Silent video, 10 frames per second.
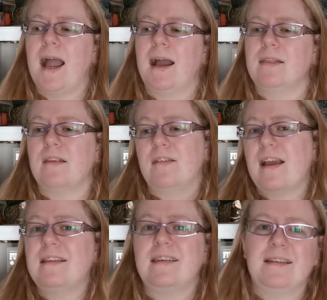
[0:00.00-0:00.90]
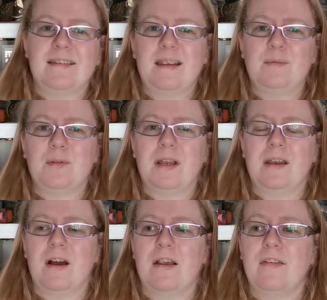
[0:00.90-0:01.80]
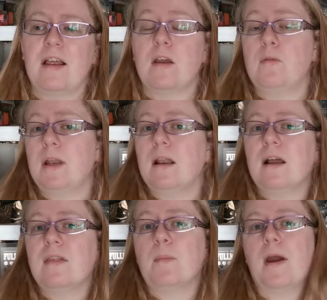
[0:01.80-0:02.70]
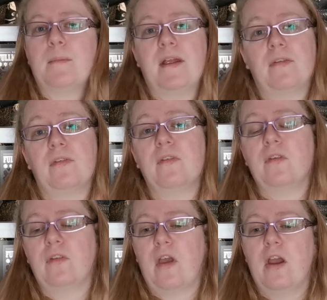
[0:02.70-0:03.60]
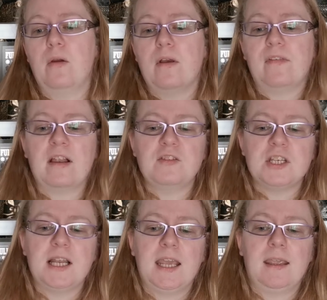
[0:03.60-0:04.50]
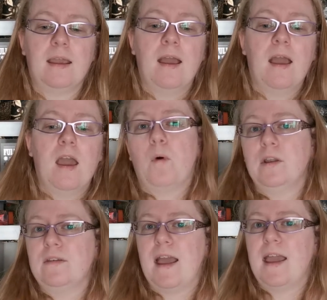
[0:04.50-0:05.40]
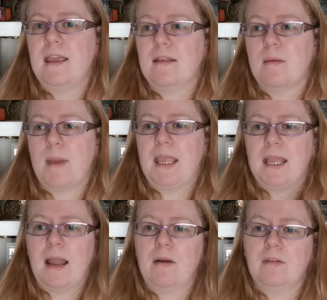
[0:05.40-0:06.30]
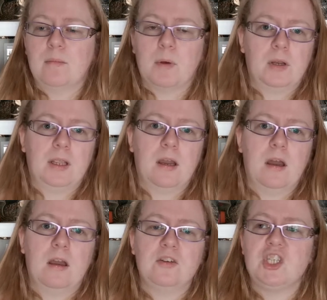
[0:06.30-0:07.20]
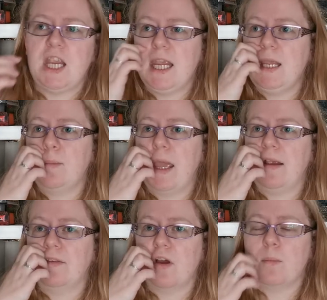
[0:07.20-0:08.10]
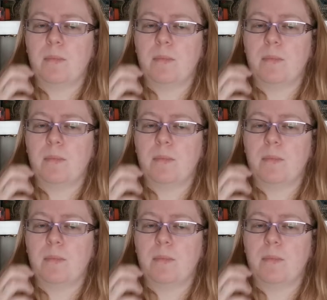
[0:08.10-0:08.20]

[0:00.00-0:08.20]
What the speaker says: and the setting seemed really nice, and I really liked the premise. So essentially, one day the main character Monica, she picks